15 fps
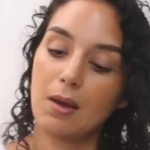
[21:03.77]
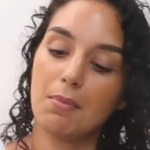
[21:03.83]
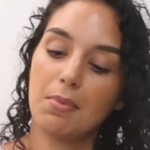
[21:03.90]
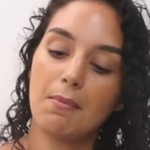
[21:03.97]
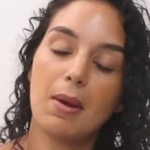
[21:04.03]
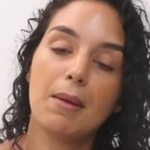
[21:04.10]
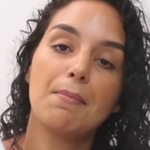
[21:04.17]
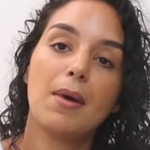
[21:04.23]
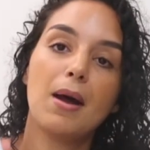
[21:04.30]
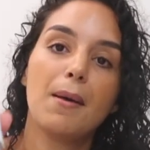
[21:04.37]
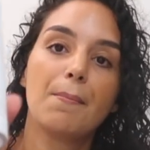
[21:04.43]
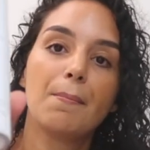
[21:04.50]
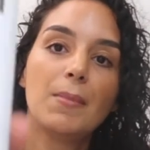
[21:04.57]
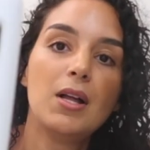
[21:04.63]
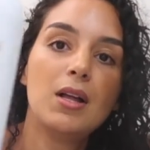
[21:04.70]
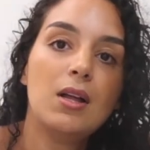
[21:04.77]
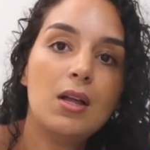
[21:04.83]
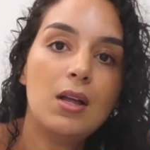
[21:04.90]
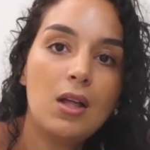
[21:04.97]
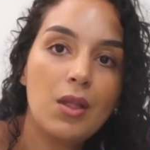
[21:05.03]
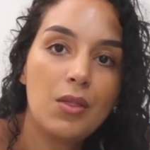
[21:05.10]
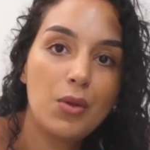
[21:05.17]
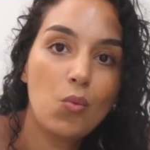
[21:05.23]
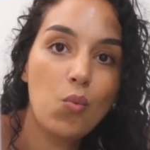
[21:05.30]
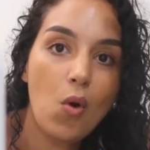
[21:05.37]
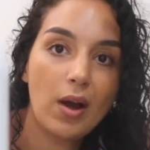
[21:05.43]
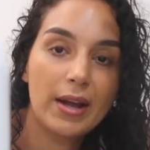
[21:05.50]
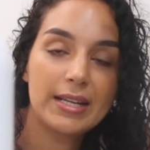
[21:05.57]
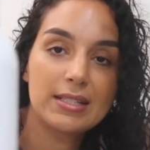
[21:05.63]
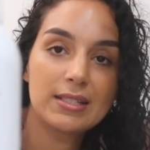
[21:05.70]
up my mum the
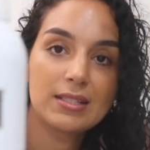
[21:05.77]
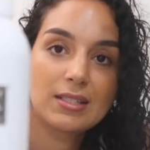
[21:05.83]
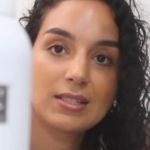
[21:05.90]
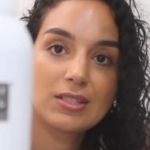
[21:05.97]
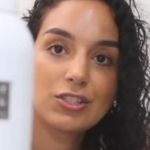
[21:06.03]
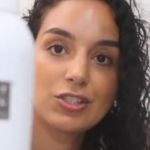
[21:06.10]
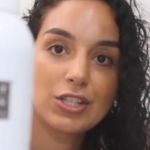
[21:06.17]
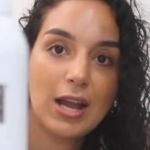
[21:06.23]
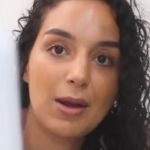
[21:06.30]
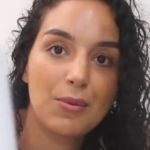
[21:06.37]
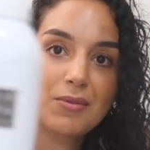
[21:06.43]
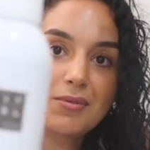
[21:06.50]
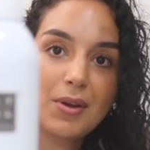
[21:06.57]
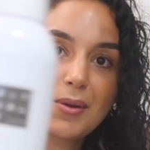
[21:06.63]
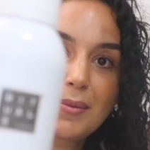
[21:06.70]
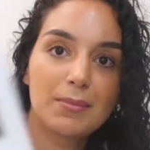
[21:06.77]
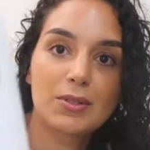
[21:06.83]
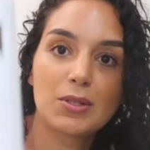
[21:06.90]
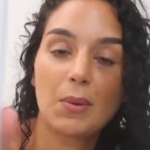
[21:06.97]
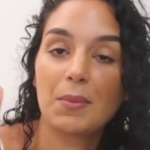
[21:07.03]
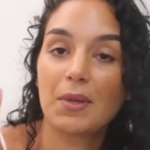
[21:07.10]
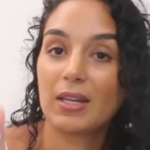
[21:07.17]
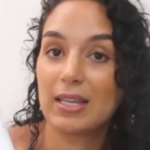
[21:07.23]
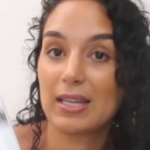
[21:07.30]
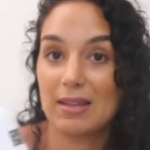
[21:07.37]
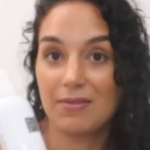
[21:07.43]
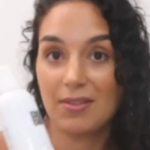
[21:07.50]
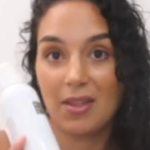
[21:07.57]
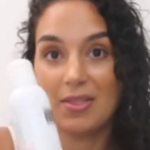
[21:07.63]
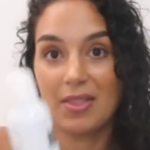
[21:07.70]
white shower foam, so I'm gonna
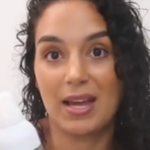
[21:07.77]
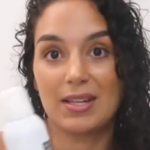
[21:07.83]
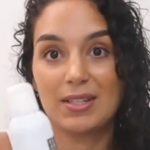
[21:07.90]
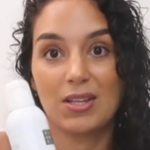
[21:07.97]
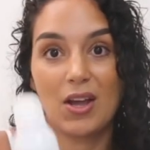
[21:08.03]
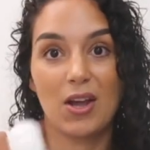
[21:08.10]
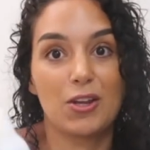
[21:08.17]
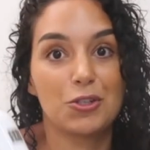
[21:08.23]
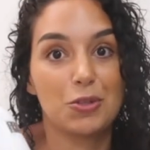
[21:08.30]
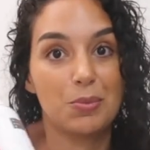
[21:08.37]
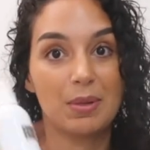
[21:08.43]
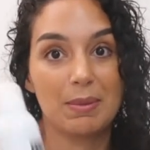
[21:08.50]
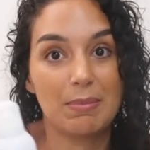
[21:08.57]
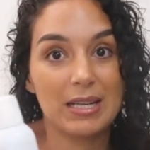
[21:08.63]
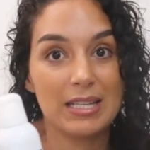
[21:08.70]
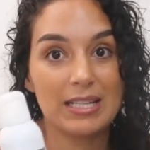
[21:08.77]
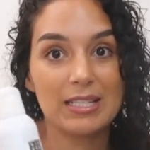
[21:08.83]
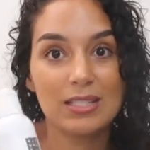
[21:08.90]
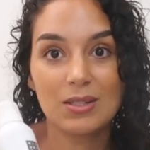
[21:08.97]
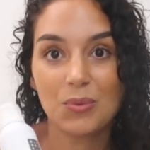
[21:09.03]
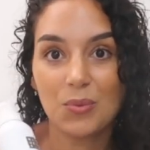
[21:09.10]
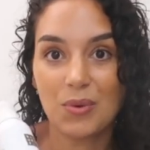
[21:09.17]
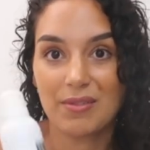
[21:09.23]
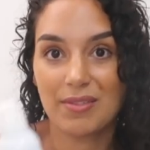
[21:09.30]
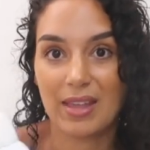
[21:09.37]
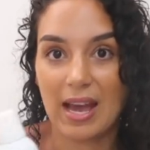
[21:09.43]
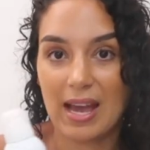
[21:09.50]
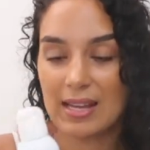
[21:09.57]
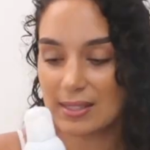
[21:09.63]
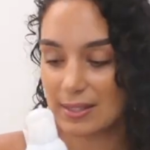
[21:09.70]
give that to her. She'll be pleased with
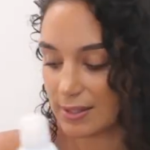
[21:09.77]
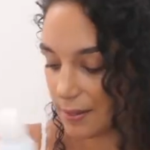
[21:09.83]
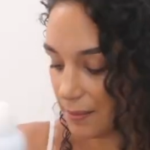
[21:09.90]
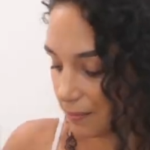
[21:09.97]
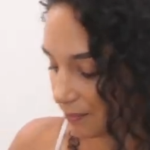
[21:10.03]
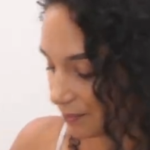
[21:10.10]
that.